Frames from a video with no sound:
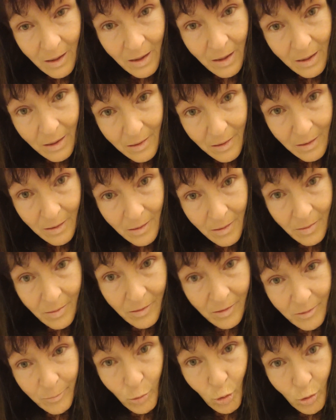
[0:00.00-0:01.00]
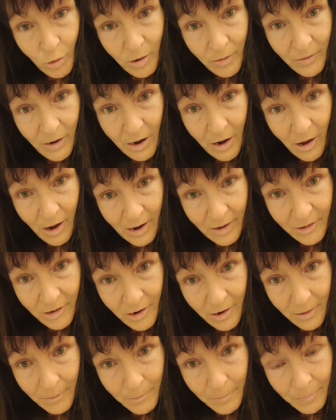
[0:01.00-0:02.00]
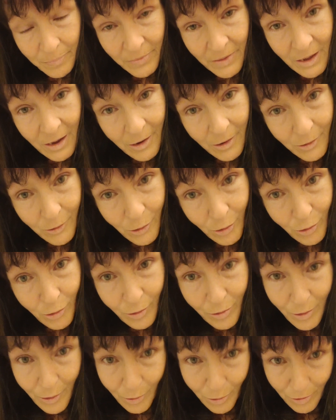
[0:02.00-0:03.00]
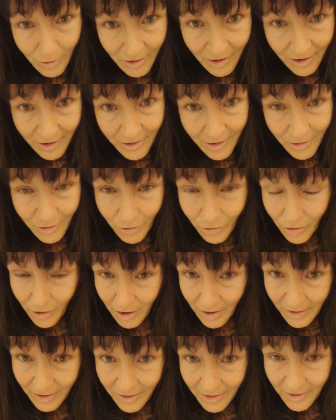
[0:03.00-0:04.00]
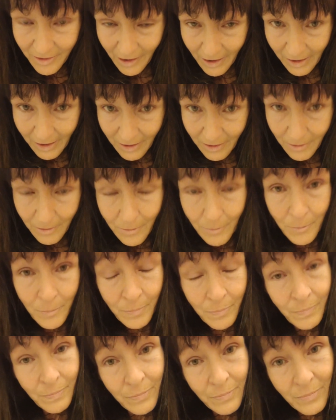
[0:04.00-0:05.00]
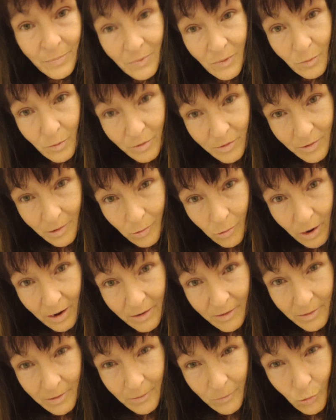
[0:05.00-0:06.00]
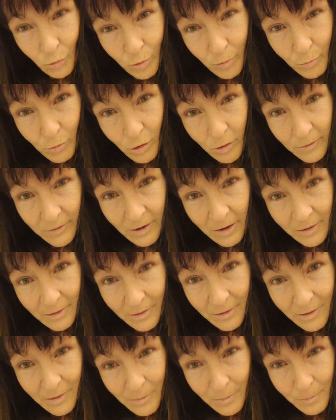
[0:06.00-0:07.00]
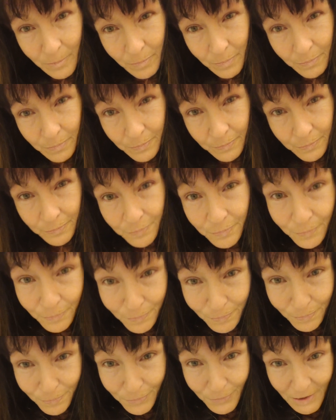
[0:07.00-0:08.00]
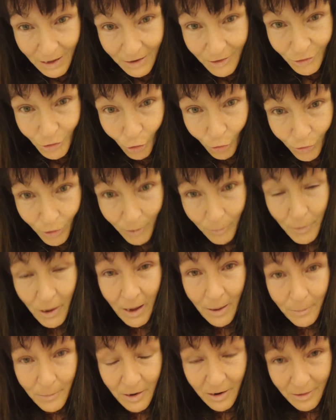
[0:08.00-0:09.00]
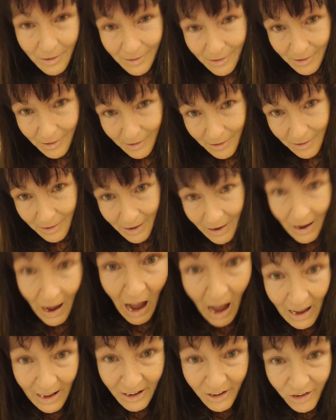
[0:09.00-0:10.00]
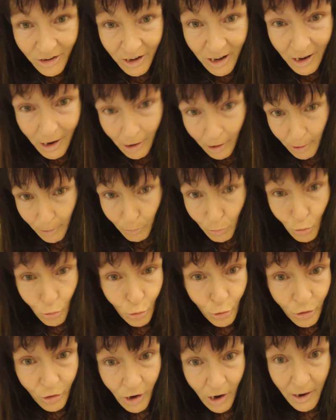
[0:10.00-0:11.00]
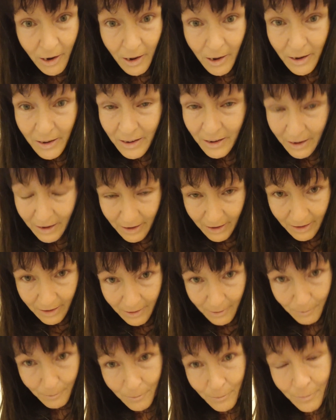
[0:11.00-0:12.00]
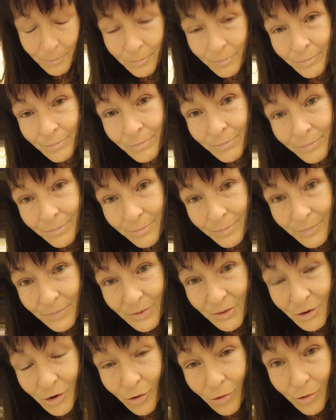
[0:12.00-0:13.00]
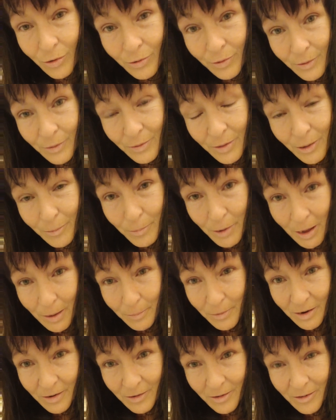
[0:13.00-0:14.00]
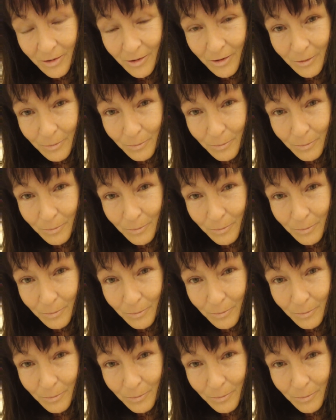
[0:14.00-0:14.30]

in the spirit of Elijah. And who did the Lord Jesus Christ say was the greatest of all the prophets? John the Baptist. Hey, got a bullshitter. Yeah. John the Baptist.